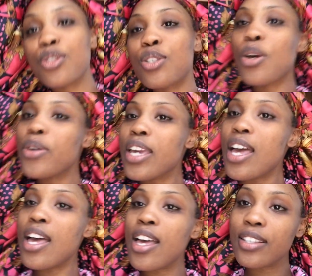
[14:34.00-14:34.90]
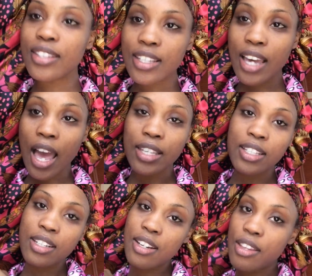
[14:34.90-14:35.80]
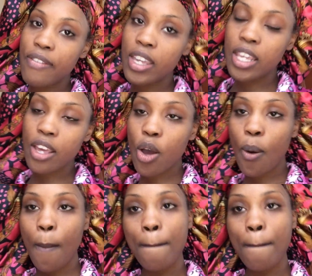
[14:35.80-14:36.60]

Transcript: so yeah see you guys in another video